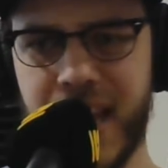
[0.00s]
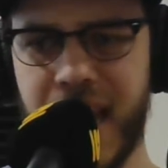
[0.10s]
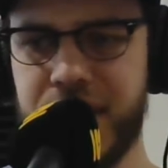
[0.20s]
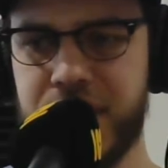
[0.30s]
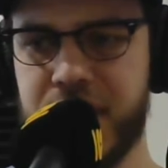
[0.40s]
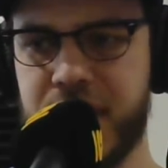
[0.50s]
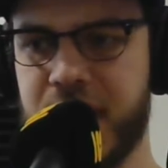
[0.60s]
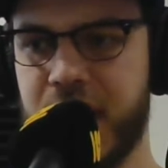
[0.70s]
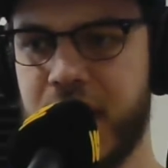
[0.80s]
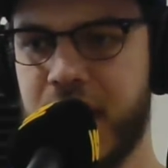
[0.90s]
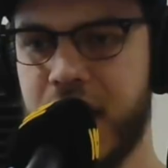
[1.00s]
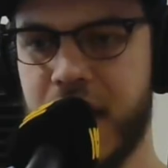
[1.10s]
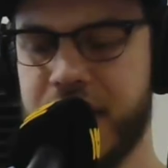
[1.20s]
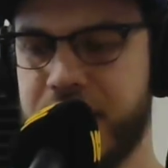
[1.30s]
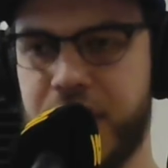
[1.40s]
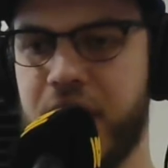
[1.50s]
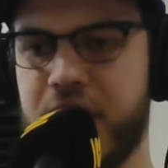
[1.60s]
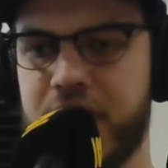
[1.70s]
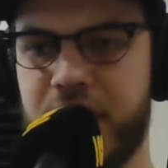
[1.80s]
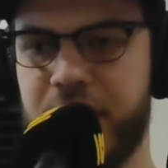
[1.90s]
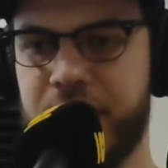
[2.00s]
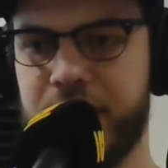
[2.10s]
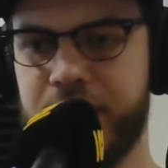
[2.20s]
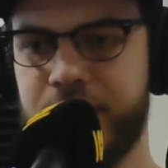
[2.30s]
And just a series of